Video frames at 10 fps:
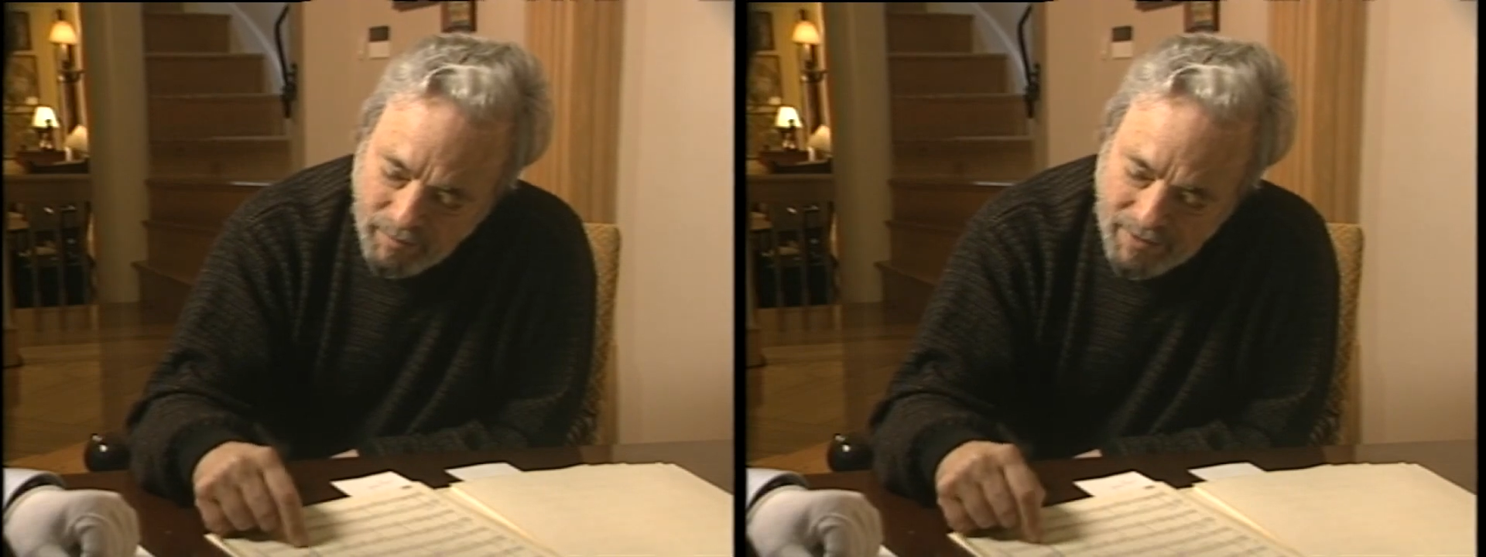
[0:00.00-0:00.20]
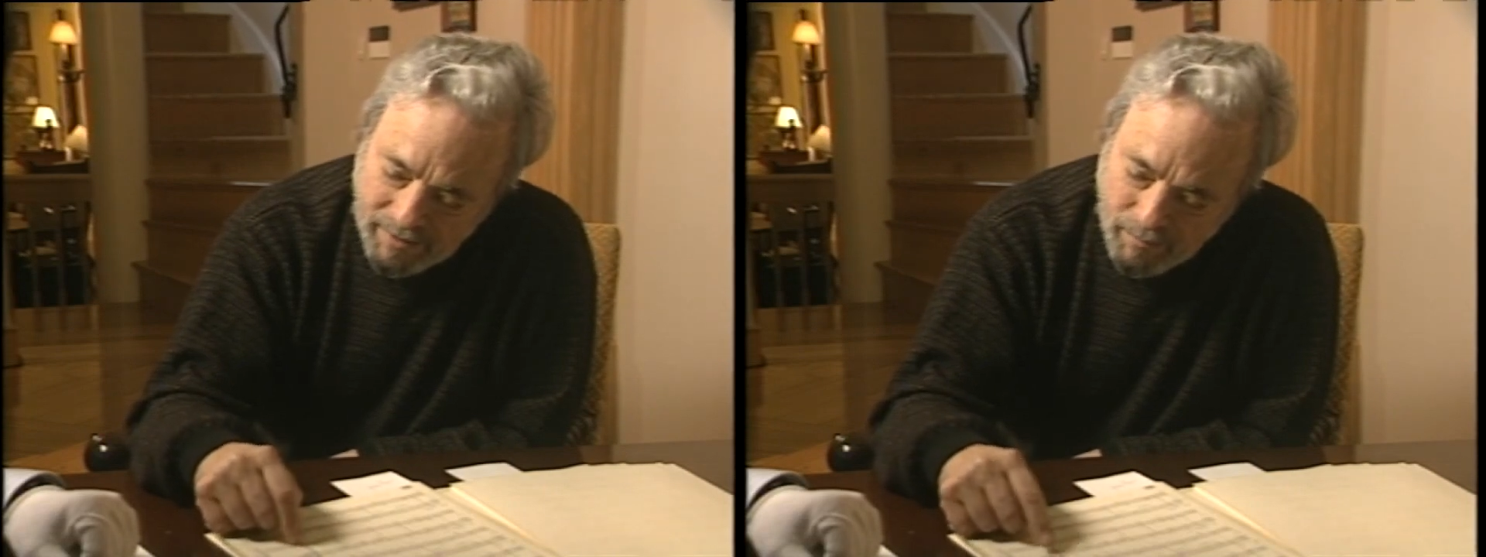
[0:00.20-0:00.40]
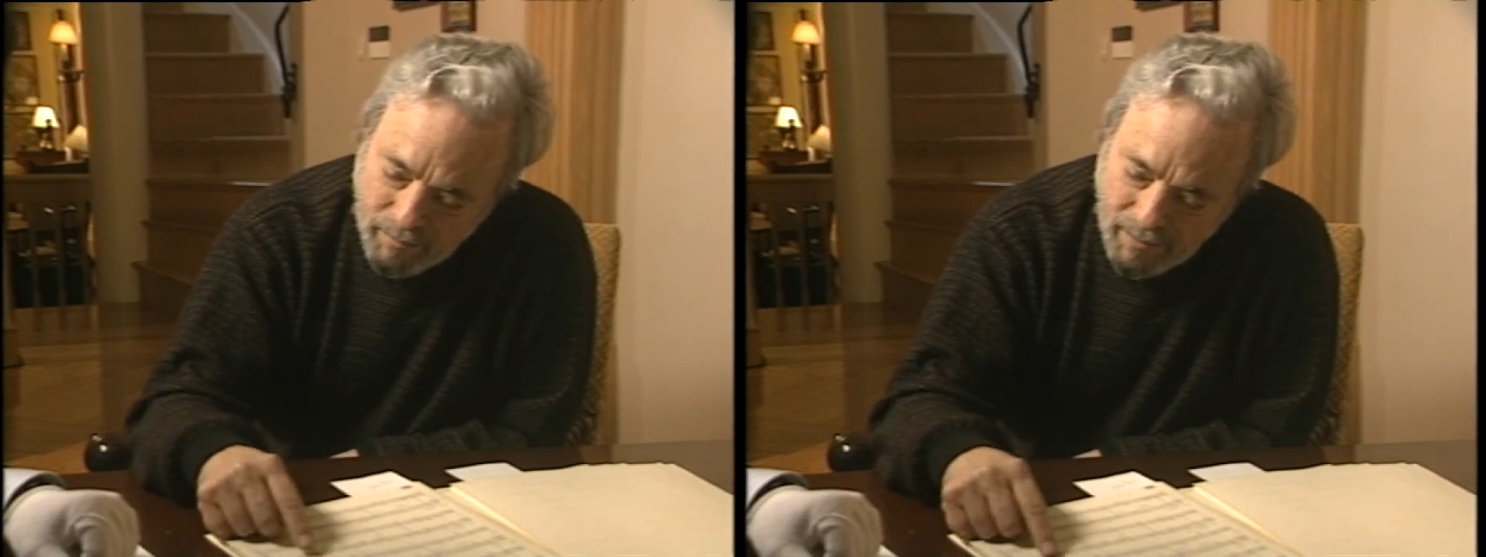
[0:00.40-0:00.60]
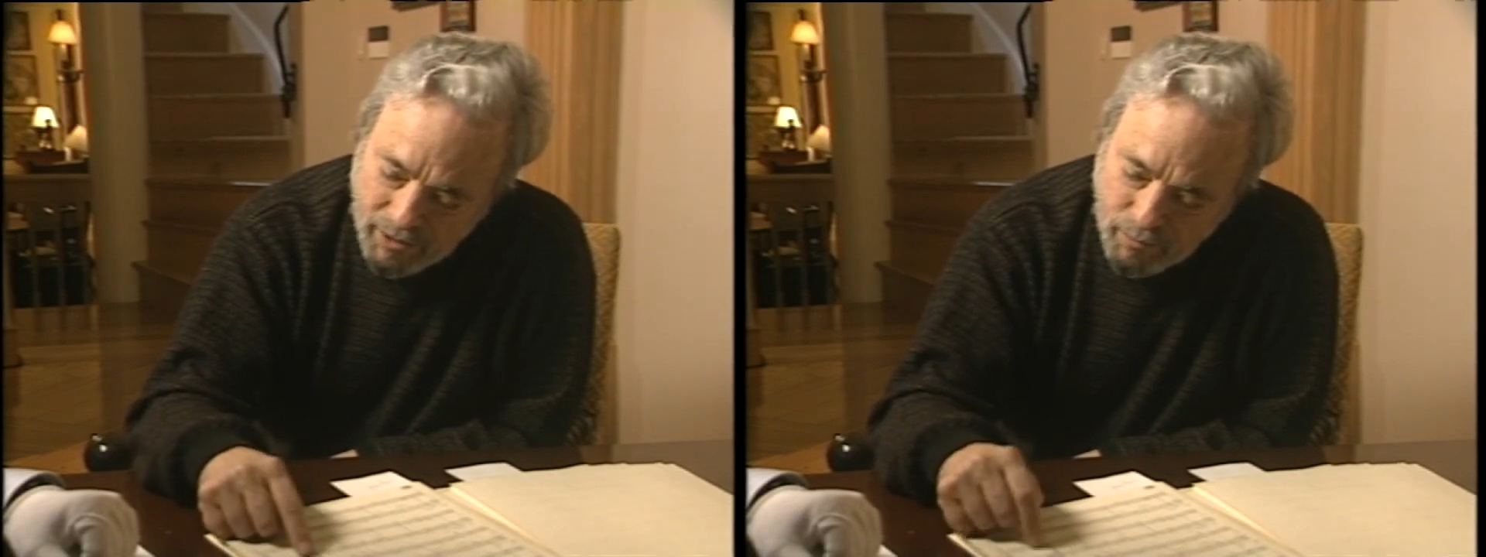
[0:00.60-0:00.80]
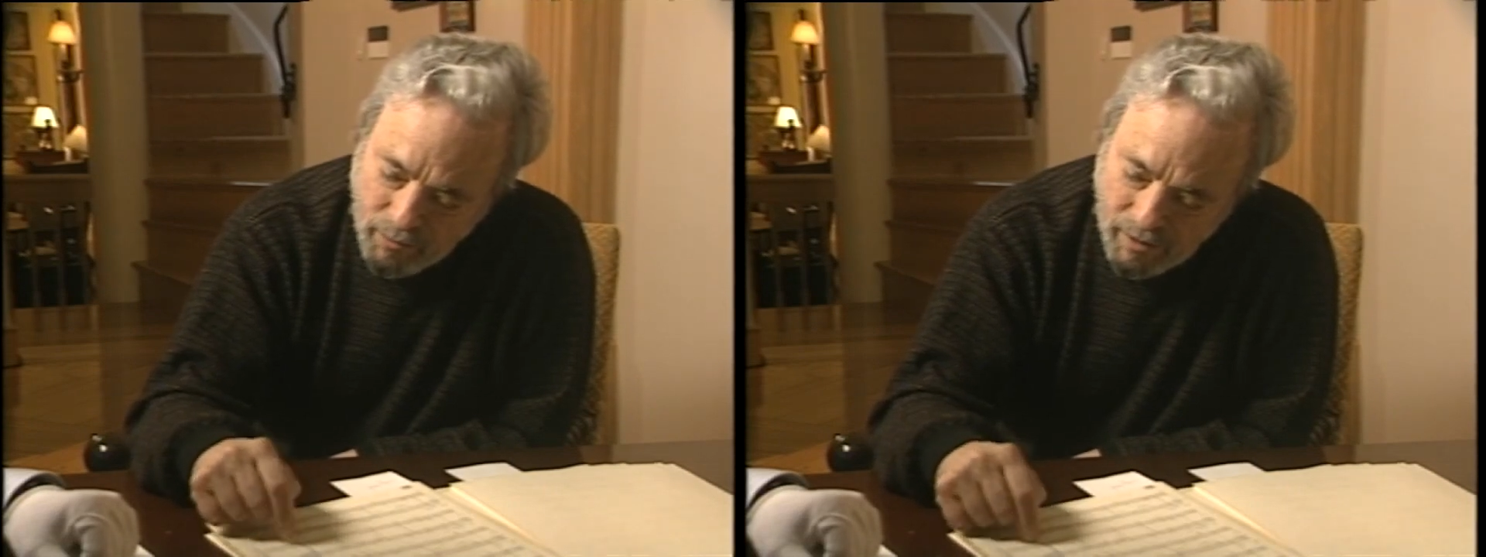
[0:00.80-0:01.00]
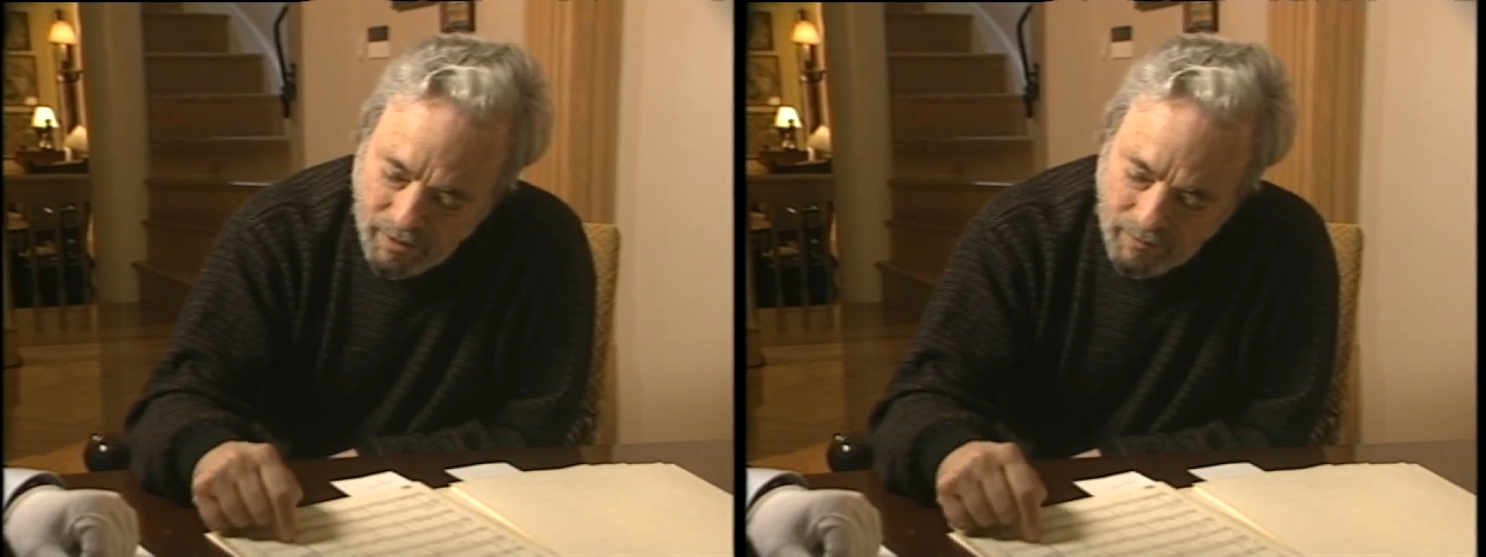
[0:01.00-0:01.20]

but makes it much more